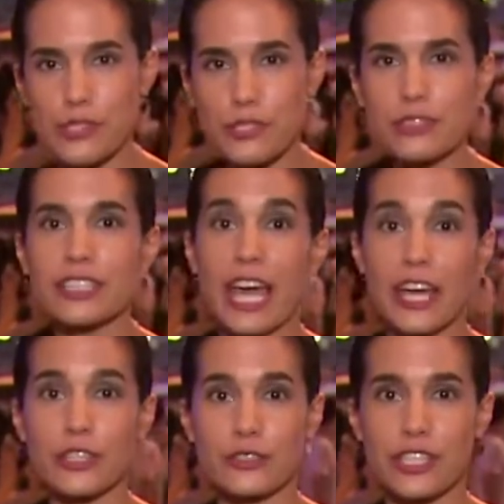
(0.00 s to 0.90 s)
still
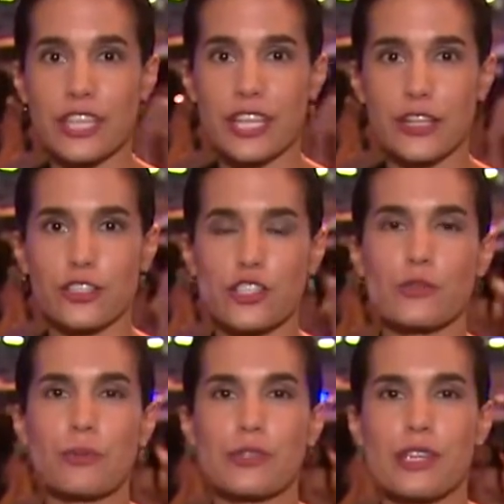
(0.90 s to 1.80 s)
gathering here.
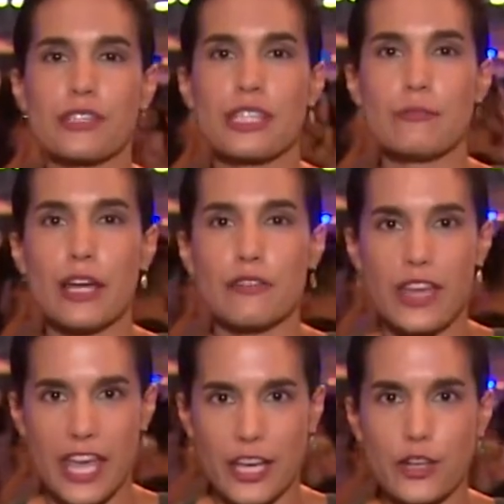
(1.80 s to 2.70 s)
Just represents the amount of
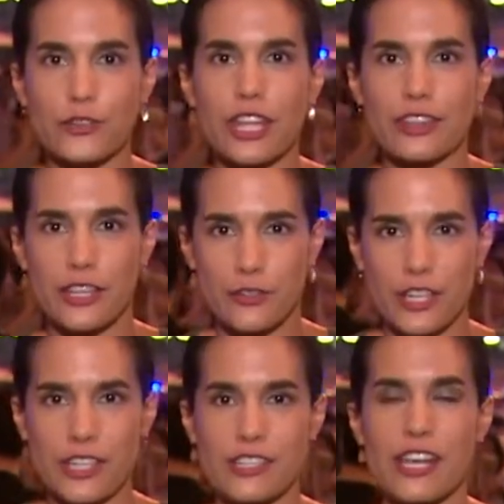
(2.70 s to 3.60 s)
anger that
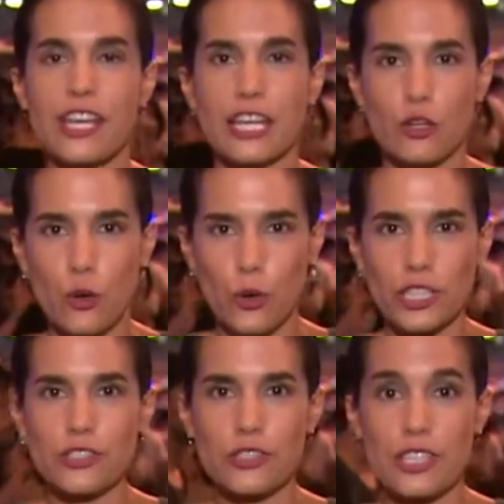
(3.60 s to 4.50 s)
there is. Now,
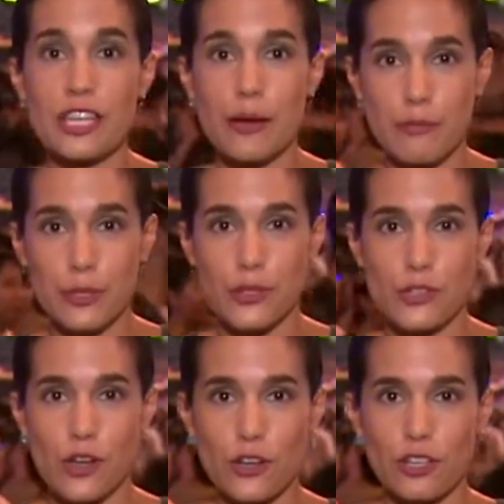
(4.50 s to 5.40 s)
according to the
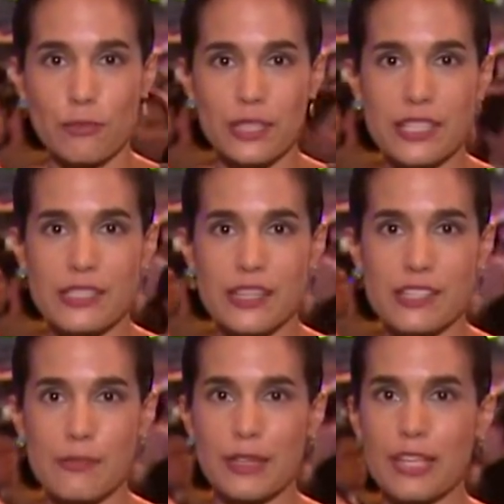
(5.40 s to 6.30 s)
numbers, Hong Kong police
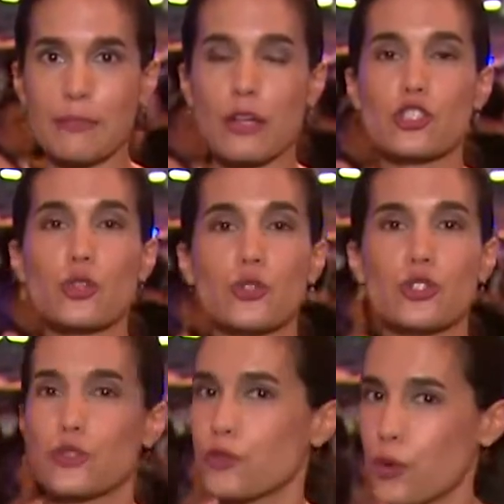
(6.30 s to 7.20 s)
estimate that about
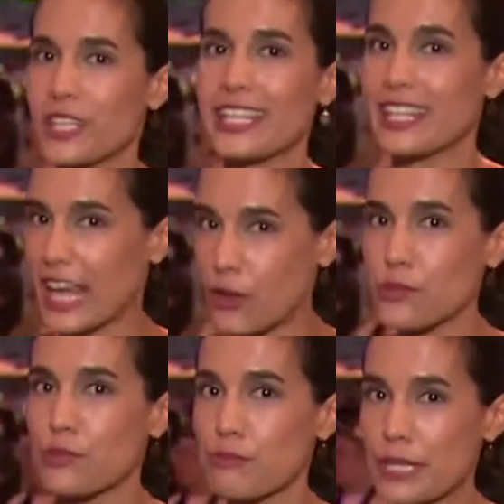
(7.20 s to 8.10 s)

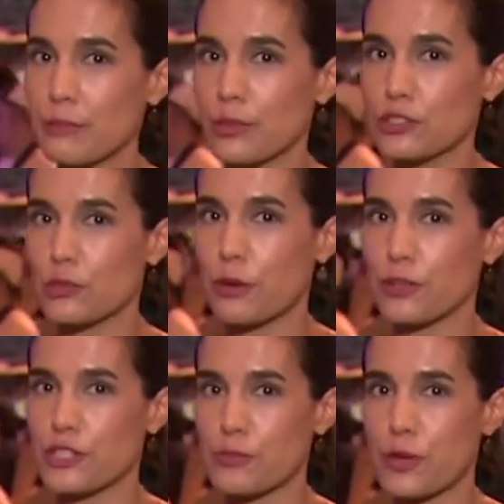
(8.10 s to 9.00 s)
240,000 people took
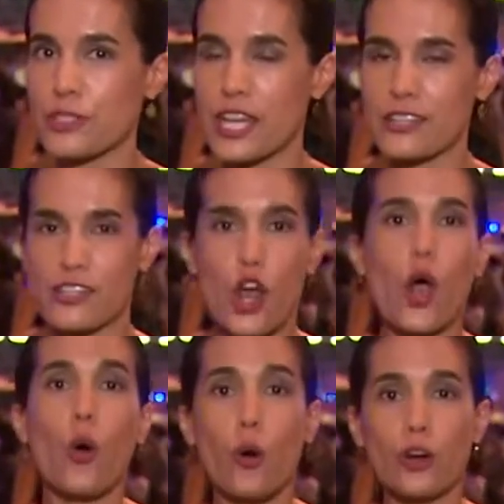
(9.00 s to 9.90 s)
part in this protest.
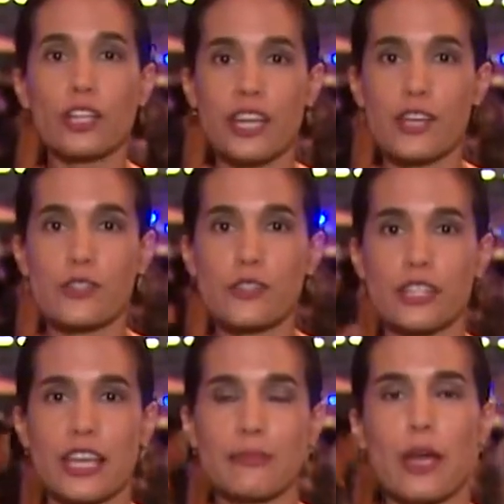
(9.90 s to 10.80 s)
Organizers
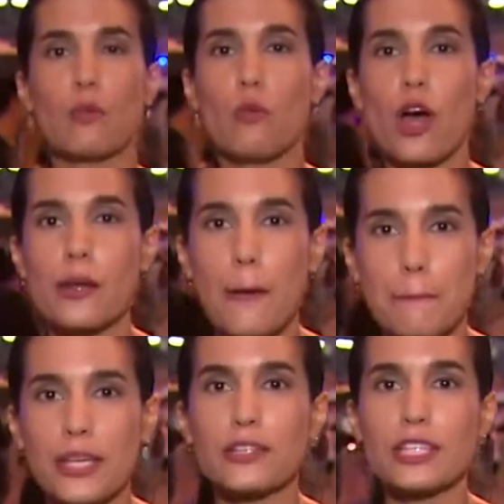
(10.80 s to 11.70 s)
claim that 1
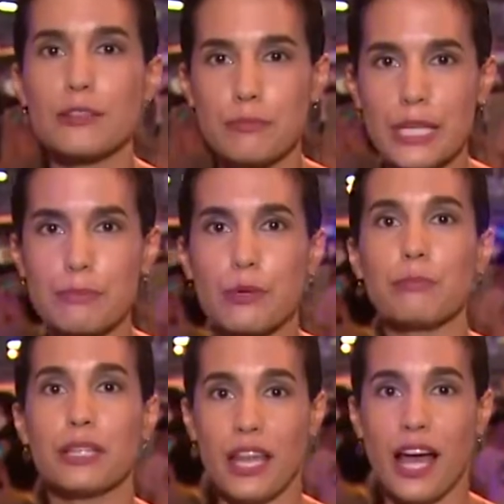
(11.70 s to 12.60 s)
million people
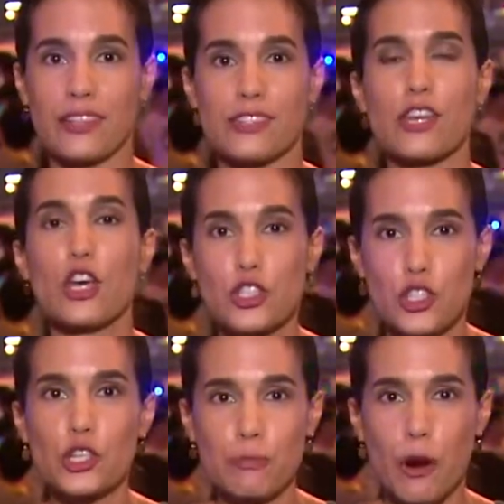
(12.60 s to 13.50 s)
plus took